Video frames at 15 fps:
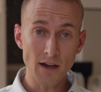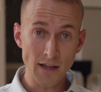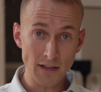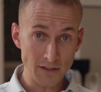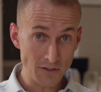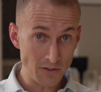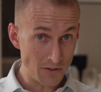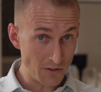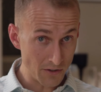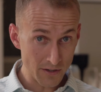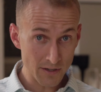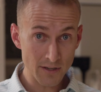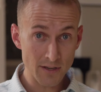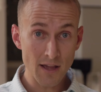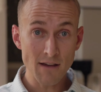a
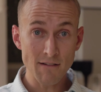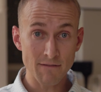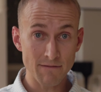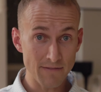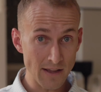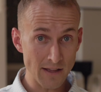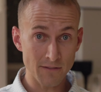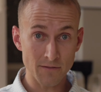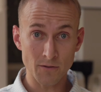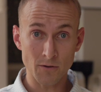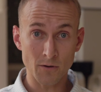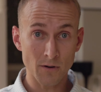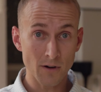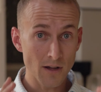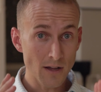good,
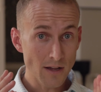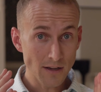faithful,